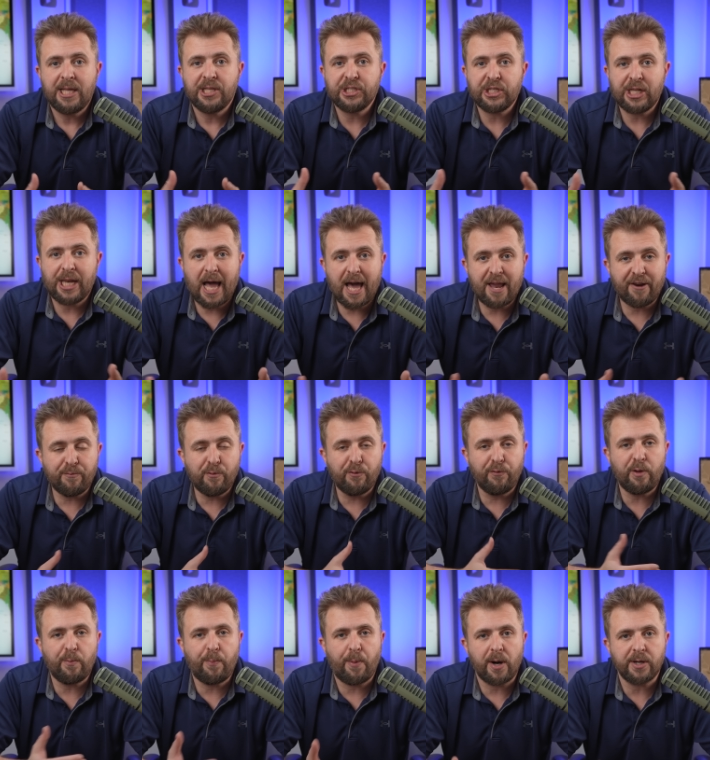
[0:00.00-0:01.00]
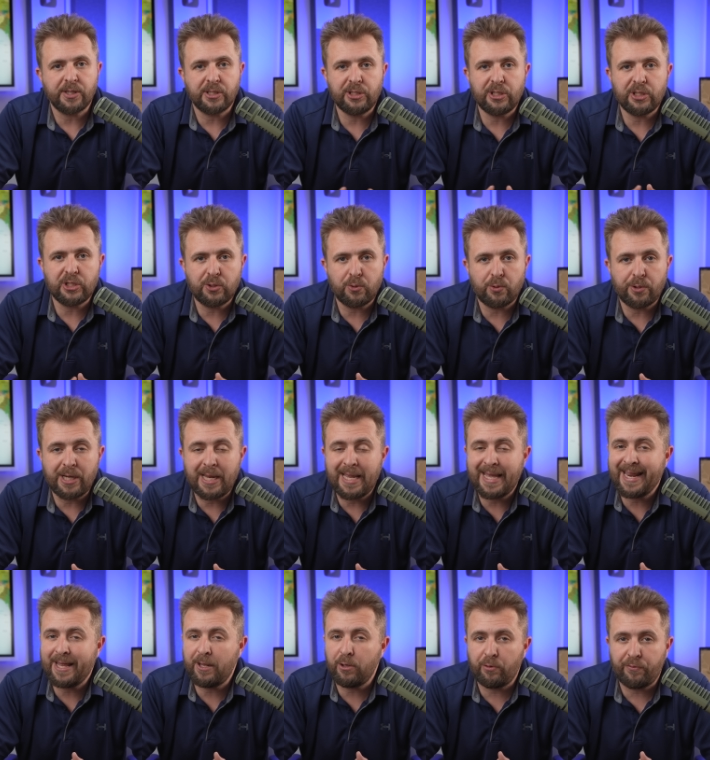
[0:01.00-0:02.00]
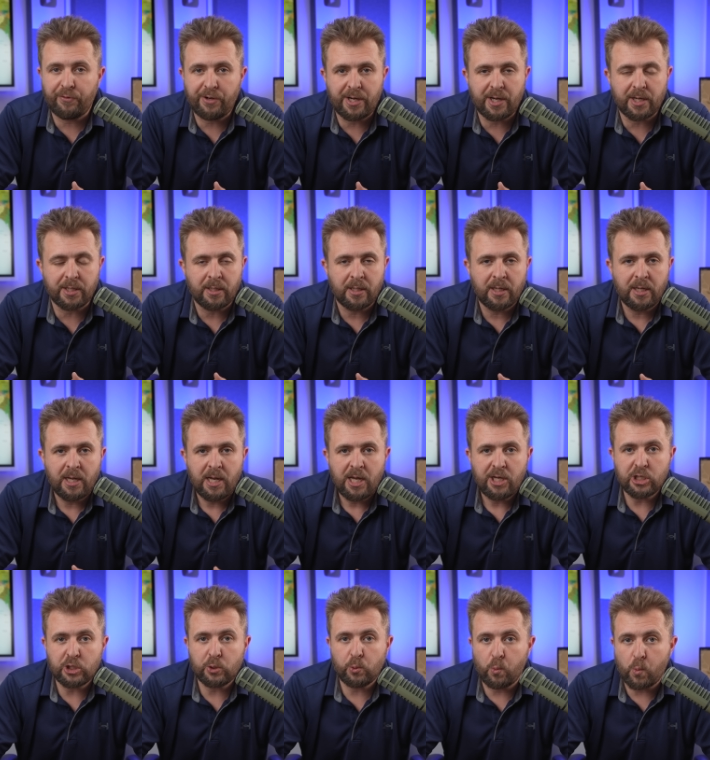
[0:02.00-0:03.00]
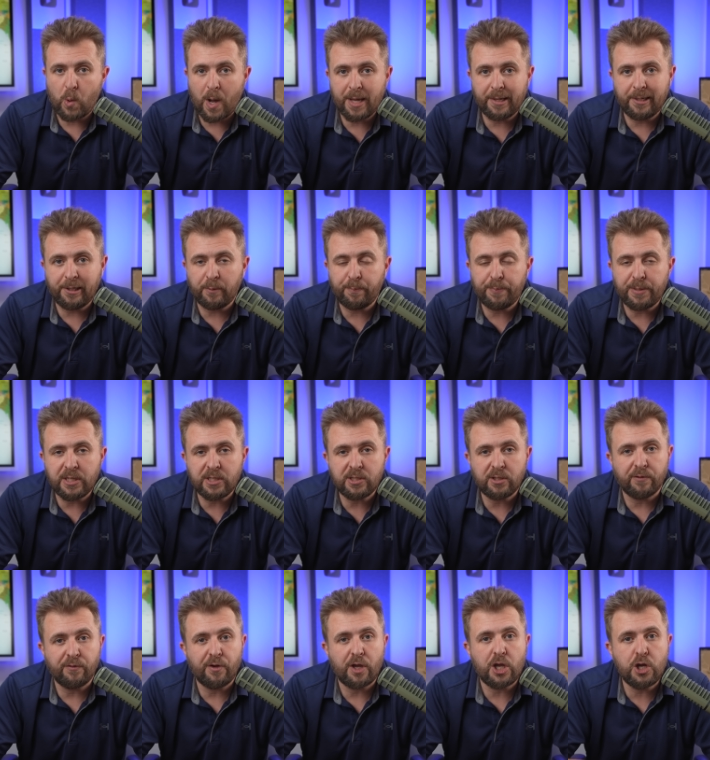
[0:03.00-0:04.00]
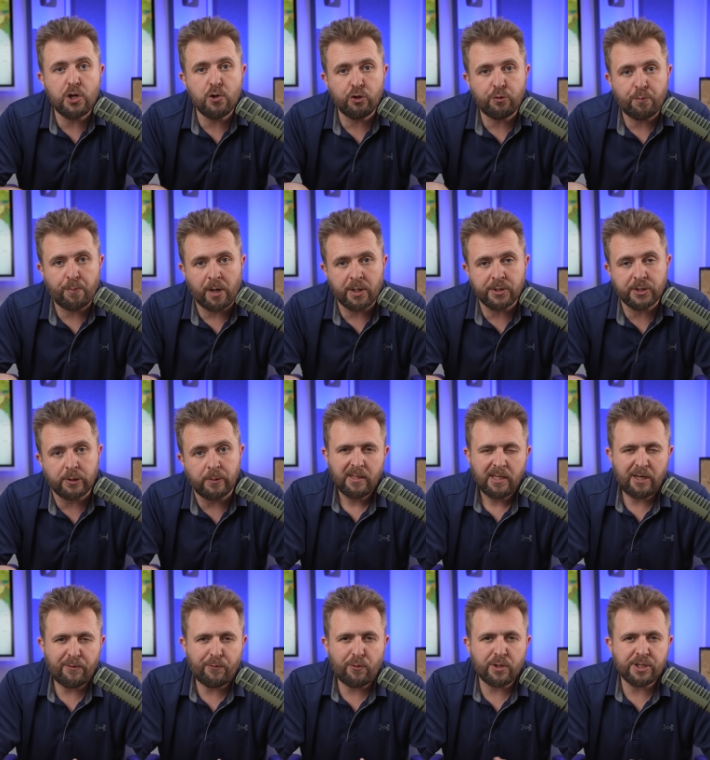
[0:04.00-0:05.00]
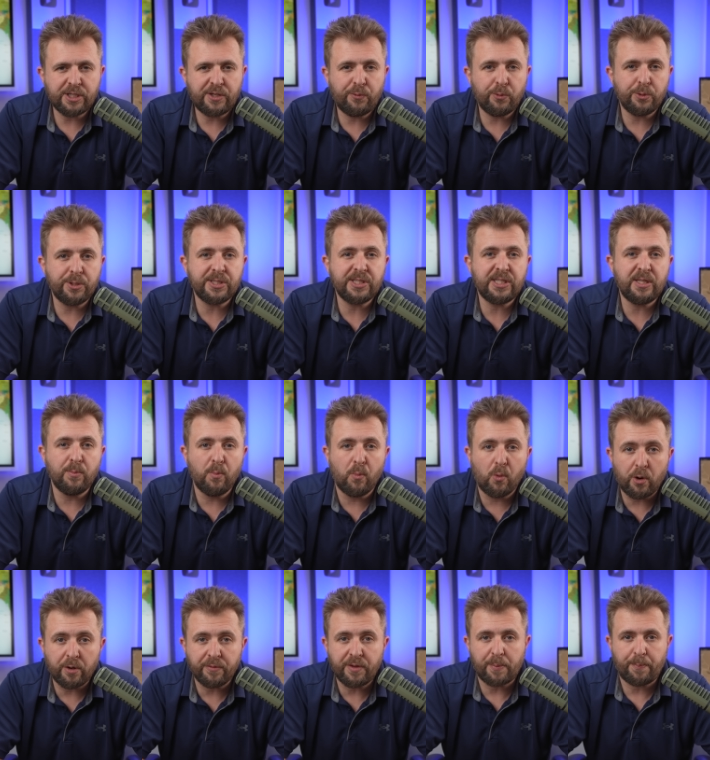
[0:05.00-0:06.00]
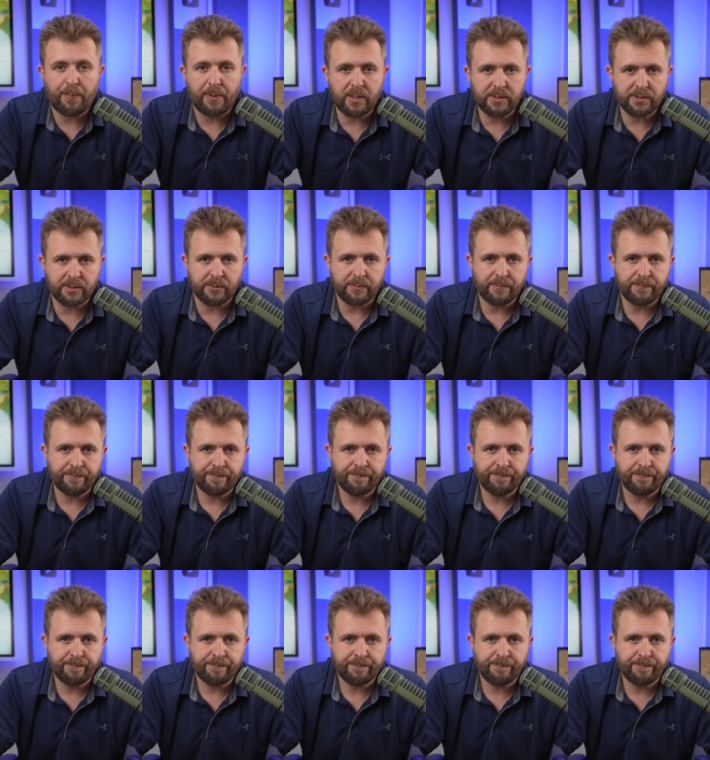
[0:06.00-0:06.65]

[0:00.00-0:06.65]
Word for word: There's a lot of moving parts in this story. It ain't over yet just one little piece of a huge puzzle. And of course, if you want to see more of that puzzle,